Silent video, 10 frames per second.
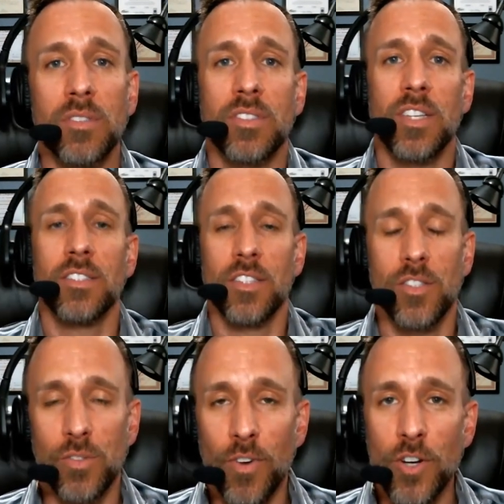Since
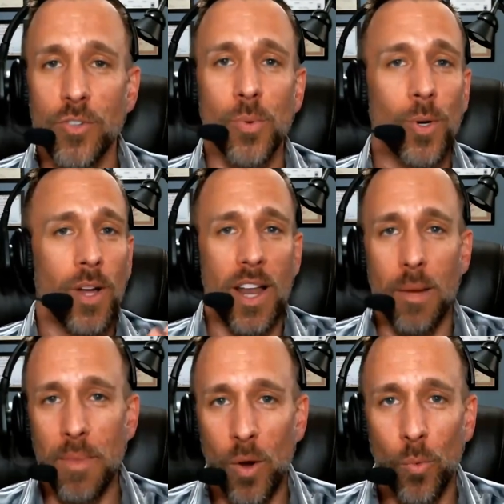this is virtual and
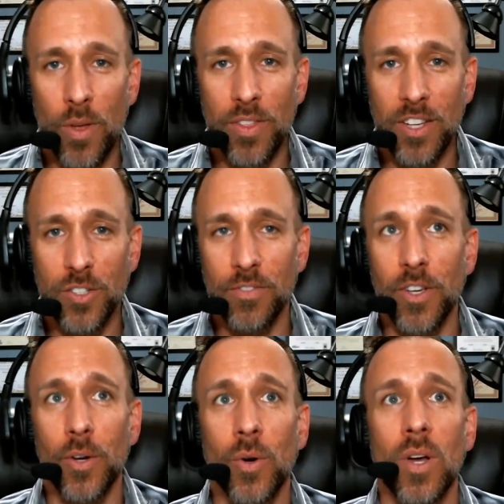I'm not with each
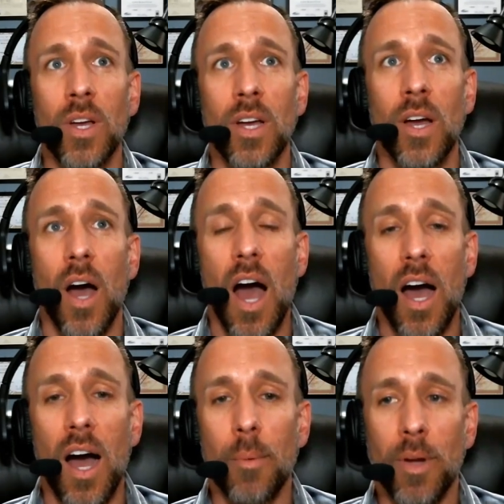of you,
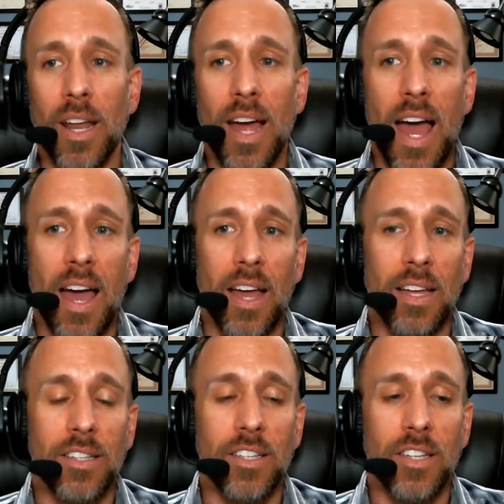I'm gonna
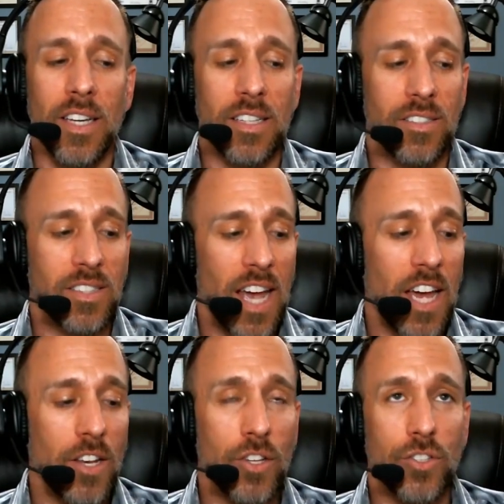
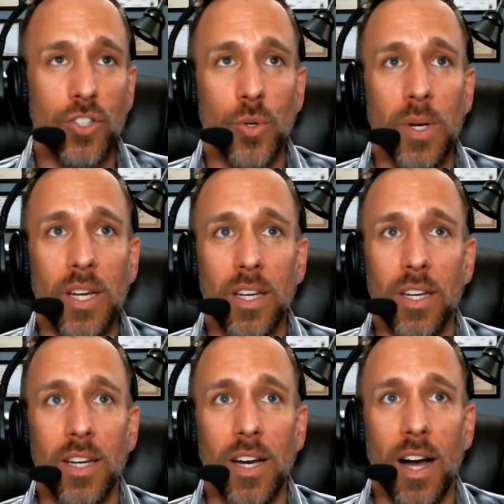instead do
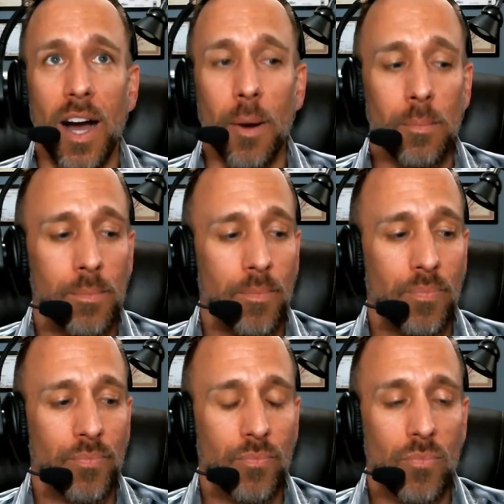it. I'm
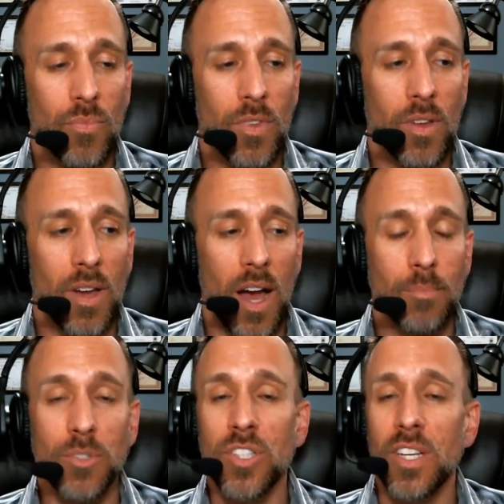
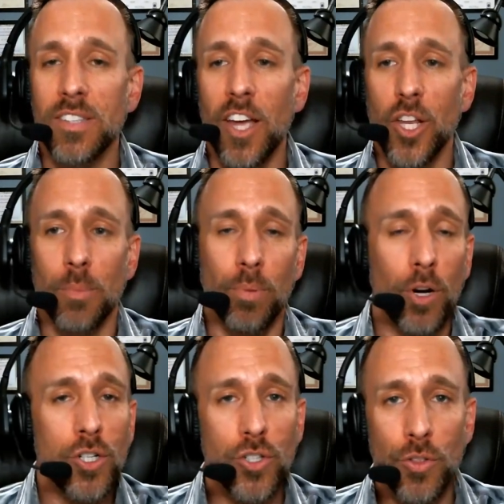just gonna tell you to
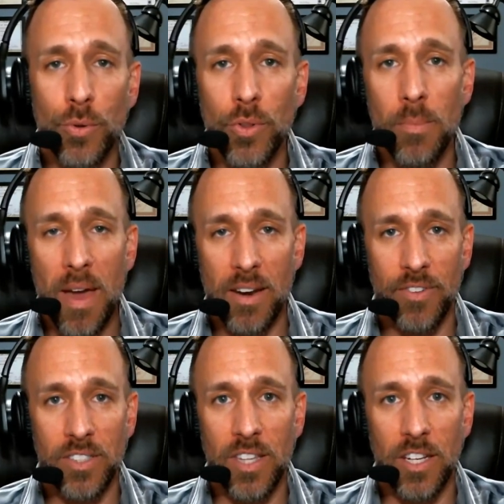push through the
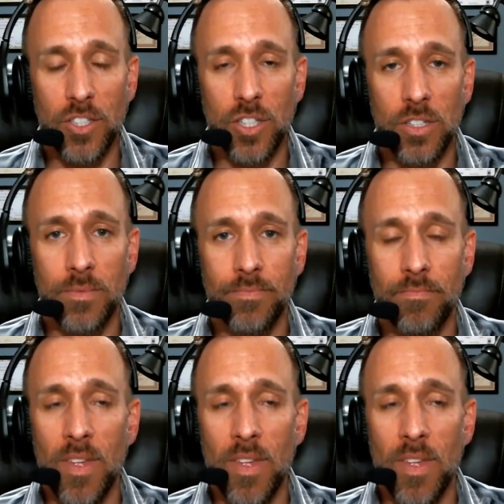manifestation